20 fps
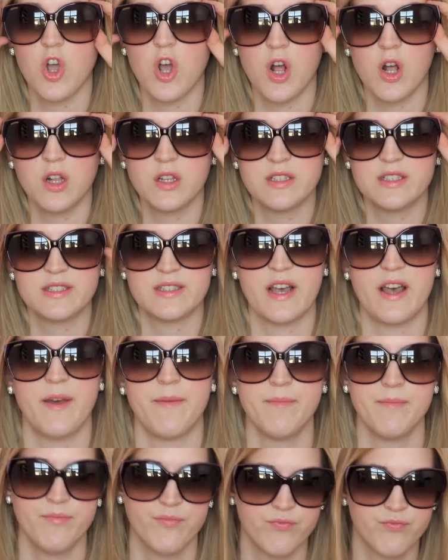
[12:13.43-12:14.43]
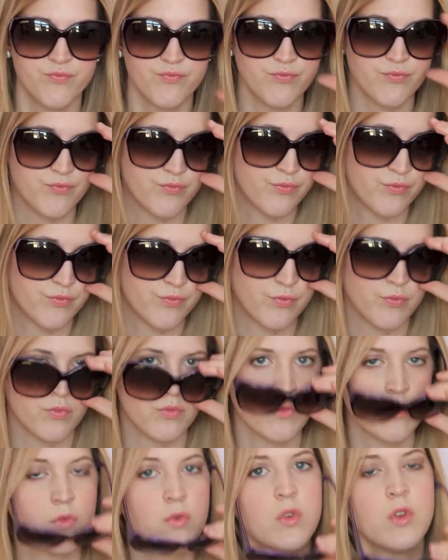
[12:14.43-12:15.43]
all the time.
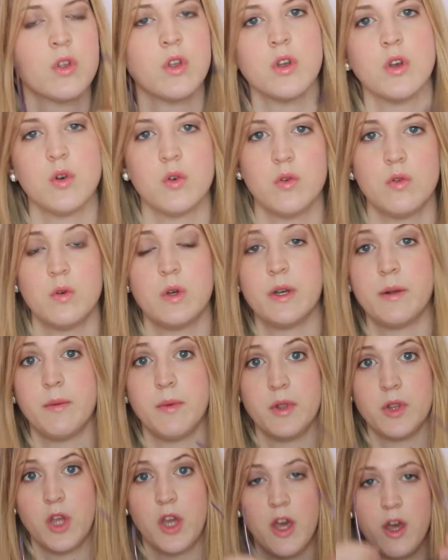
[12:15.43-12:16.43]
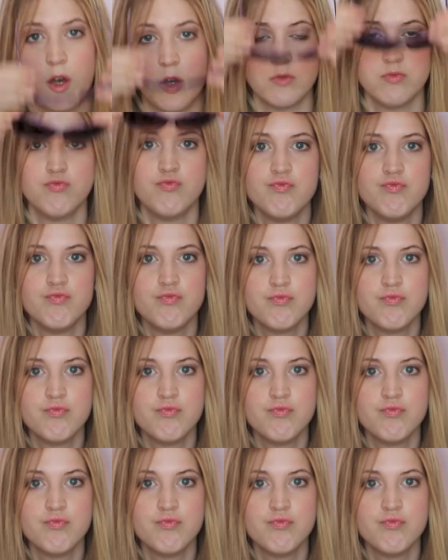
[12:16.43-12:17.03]
When I'm on the go.